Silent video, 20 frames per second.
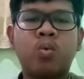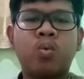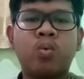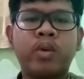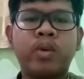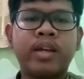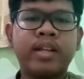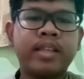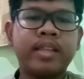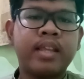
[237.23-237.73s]

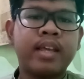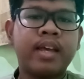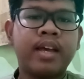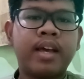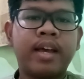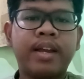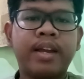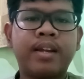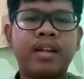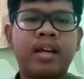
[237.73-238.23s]
read
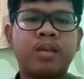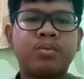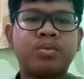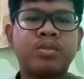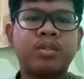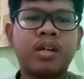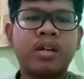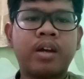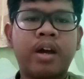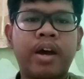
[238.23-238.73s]
an
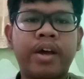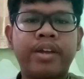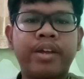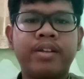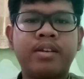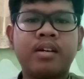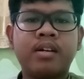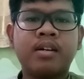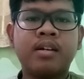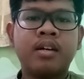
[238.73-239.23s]
abstract
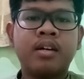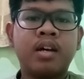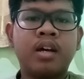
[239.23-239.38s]
idea,